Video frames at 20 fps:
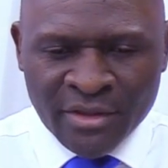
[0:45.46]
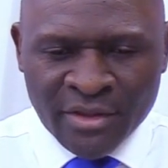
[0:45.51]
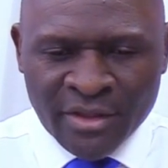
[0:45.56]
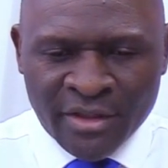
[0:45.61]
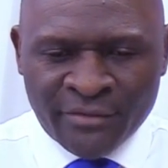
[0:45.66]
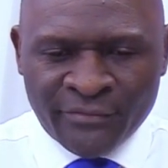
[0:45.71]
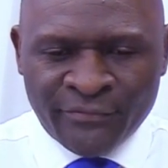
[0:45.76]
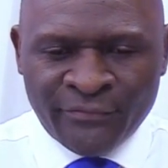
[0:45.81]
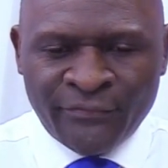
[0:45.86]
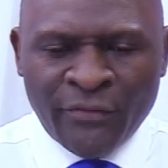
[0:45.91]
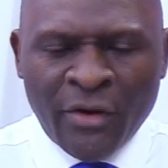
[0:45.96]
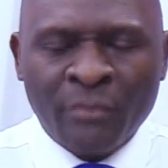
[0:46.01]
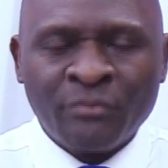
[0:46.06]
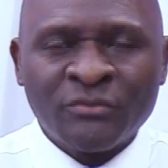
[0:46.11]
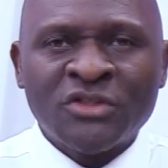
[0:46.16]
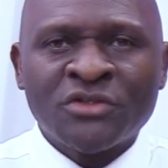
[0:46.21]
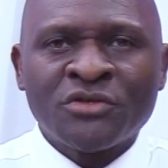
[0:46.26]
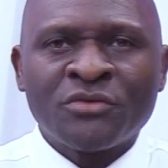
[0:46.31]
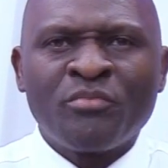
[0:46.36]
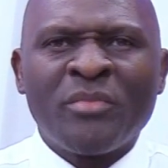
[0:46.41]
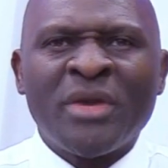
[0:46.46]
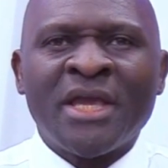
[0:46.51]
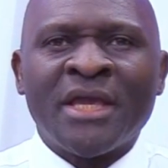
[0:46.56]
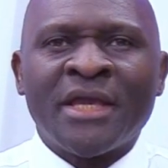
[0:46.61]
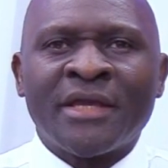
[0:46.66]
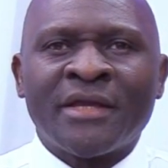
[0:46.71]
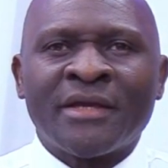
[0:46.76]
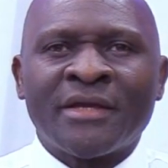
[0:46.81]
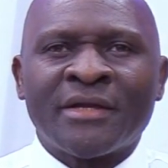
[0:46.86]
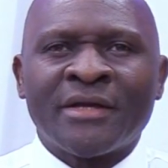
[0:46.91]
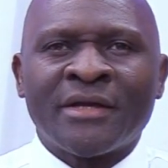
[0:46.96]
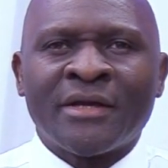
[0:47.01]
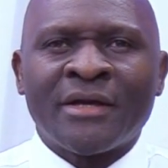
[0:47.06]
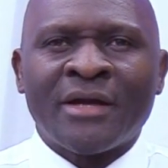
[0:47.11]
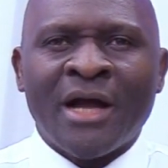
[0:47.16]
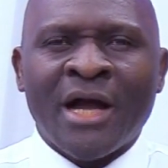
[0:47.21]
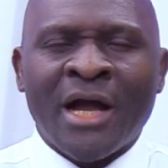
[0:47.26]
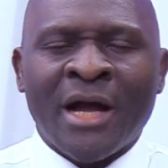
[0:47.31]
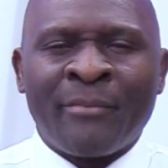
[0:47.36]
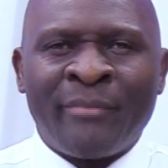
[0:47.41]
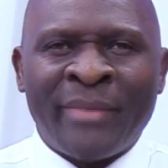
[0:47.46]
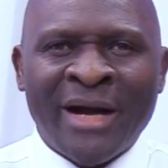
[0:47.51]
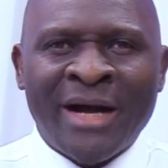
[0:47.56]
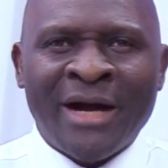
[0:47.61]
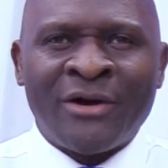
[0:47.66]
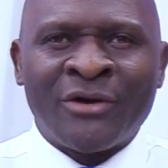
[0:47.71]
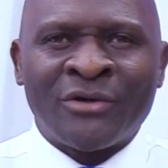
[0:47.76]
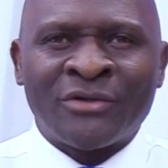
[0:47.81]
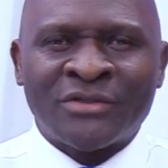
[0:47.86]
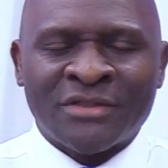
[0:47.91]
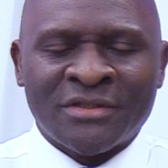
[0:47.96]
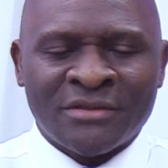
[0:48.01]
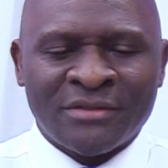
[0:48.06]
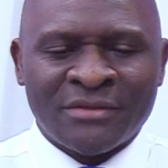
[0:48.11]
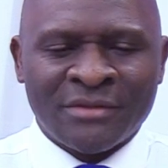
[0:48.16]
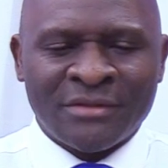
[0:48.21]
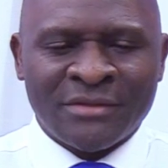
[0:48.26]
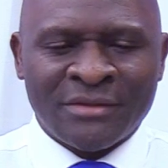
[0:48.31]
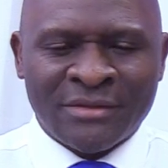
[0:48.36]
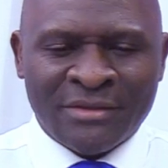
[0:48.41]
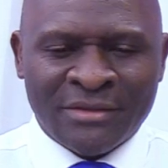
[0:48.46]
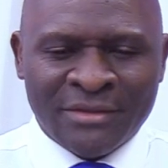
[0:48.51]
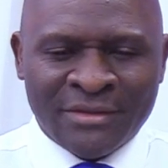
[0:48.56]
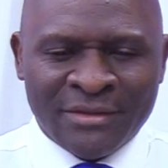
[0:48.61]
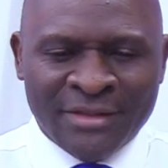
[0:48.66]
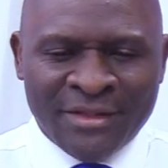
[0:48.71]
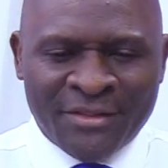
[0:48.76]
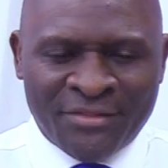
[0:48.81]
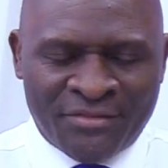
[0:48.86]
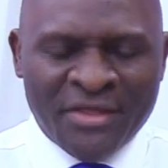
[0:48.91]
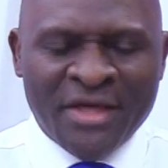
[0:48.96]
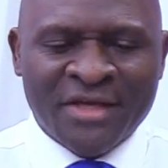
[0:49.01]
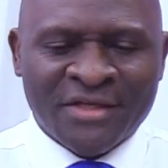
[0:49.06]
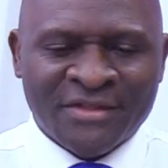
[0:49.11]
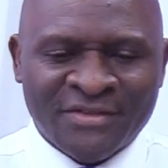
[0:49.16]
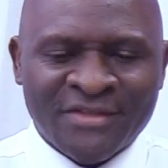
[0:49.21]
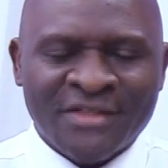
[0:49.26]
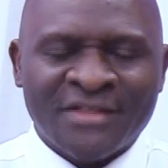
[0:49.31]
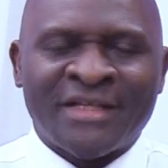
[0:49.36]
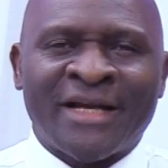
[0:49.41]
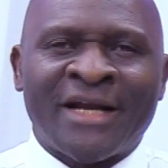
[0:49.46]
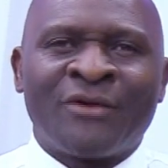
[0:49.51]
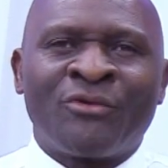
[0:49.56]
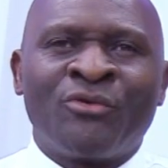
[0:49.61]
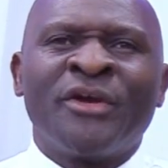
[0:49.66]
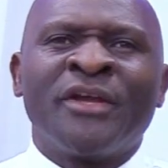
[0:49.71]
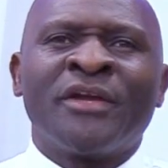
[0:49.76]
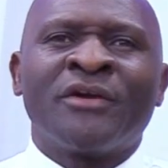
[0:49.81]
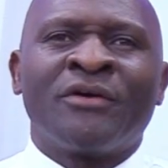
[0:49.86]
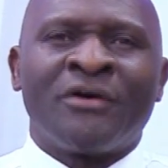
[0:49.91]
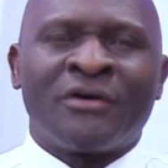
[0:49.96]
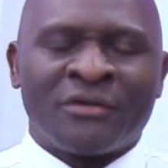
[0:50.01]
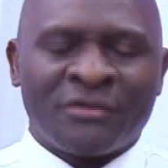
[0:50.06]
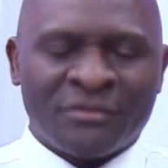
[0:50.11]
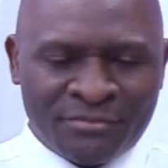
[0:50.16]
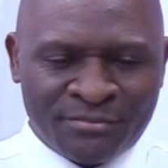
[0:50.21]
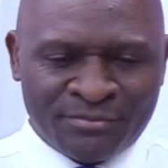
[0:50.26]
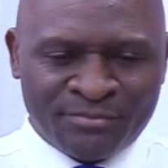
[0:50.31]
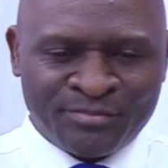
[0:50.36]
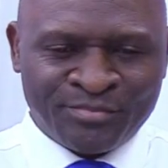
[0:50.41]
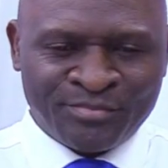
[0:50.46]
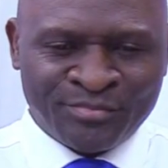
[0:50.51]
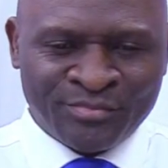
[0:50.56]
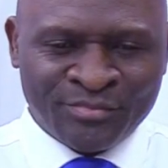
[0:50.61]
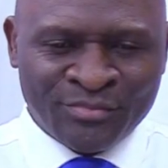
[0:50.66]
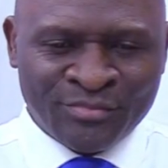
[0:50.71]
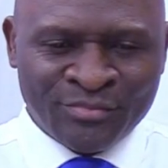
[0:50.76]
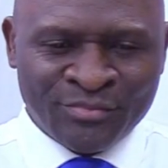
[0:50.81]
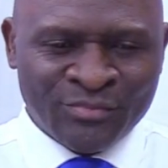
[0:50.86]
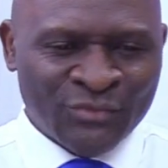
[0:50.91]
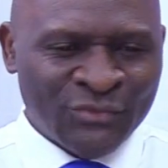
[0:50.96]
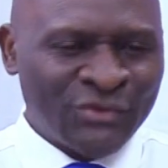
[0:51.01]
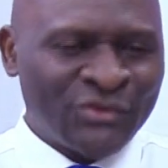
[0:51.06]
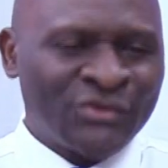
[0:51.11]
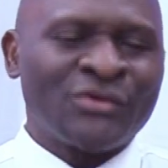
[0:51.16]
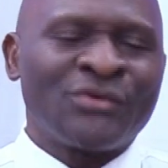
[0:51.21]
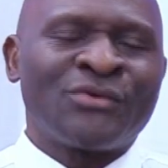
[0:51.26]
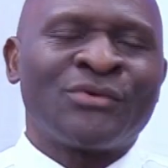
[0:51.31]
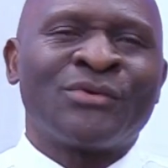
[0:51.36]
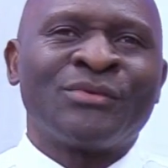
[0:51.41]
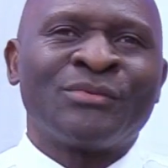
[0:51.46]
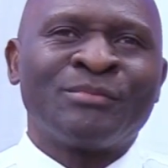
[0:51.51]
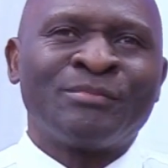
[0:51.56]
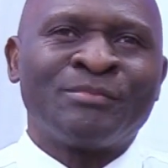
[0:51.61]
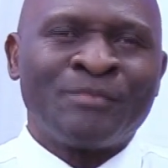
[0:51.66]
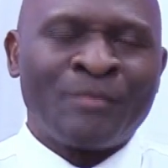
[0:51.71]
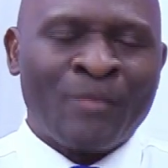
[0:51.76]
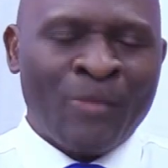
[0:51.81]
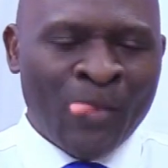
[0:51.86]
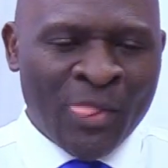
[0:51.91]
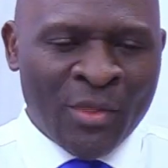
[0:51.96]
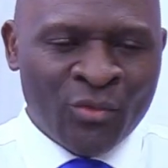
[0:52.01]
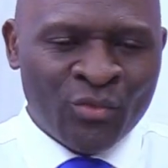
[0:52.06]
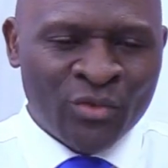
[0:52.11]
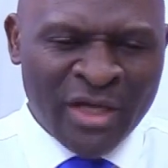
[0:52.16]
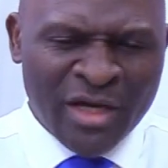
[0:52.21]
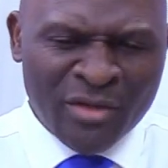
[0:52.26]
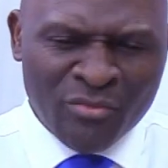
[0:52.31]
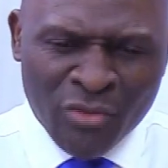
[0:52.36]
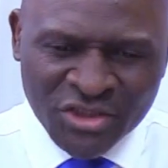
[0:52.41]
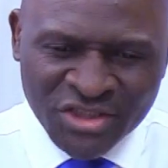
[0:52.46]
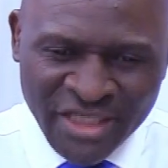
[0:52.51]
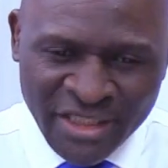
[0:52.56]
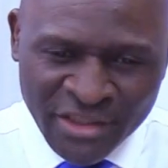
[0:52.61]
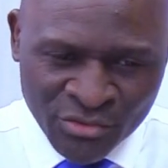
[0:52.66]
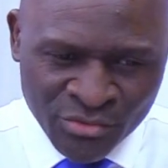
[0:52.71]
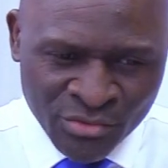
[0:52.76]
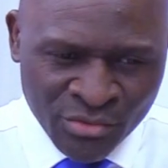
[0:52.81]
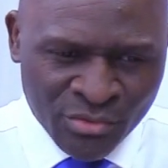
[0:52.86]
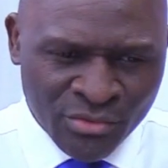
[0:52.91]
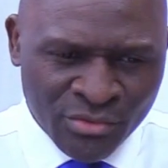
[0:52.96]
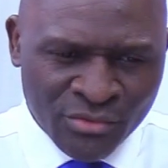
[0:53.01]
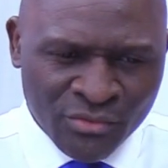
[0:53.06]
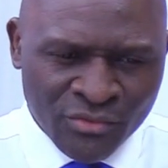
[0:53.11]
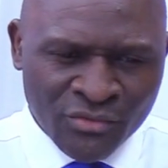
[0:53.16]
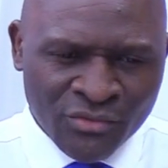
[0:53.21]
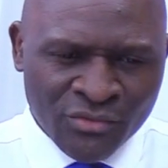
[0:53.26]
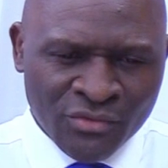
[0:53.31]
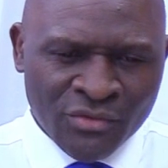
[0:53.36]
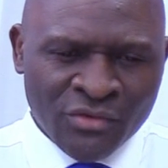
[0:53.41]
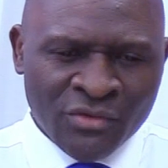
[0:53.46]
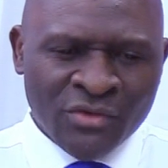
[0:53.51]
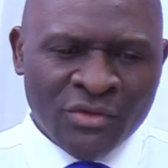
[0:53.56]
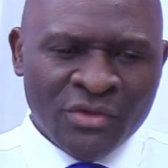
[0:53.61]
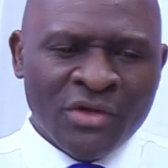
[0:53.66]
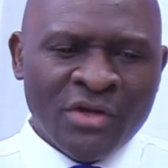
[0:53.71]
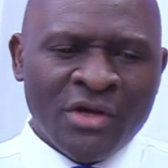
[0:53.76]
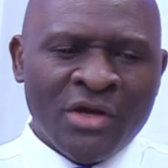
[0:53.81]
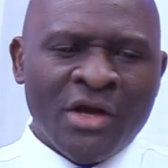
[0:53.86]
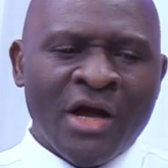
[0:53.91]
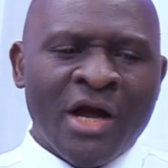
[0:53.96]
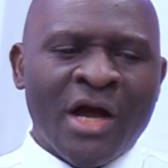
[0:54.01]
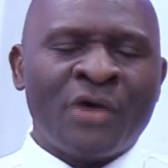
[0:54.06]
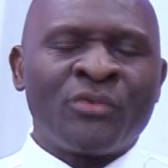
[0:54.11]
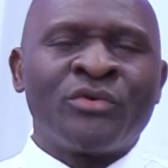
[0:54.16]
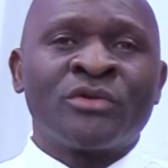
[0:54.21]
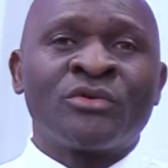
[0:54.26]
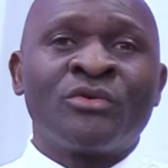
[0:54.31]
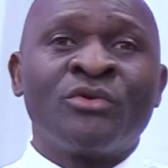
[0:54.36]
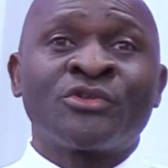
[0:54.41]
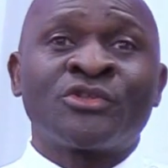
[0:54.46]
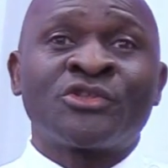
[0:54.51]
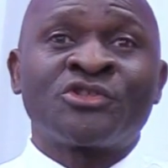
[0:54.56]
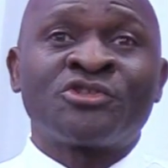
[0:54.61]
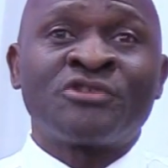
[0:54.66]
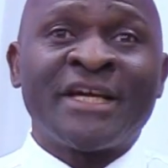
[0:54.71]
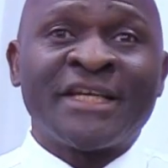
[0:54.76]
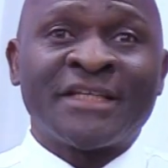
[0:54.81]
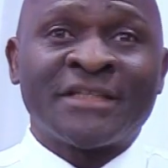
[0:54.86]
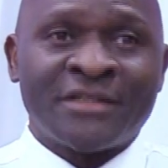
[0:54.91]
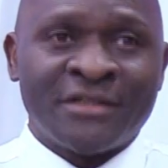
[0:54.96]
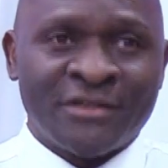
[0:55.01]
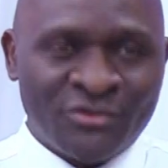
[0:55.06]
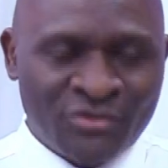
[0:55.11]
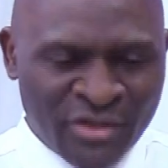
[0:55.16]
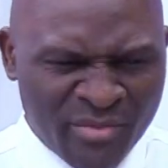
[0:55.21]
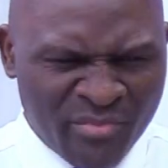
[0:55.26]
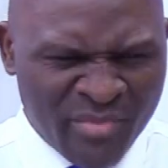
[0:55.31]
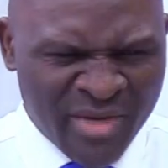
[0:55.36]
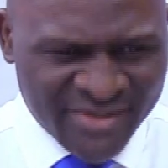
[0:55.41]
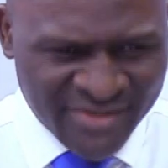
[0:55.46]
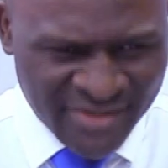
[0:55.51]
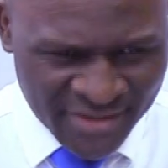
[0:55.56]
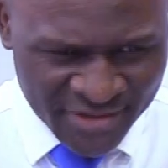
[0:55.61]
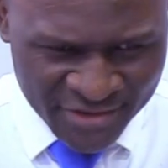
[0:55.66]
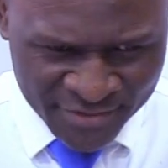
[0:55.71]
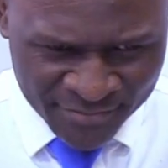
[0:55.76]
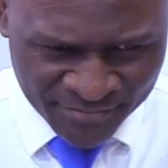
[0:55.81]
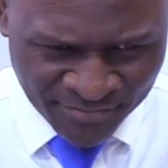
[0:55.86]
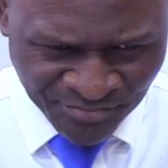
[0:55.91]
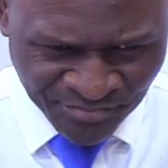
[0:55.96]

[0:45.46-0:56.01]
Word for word: informed me about things that are going on. So, without much ado, I will go straight to the message.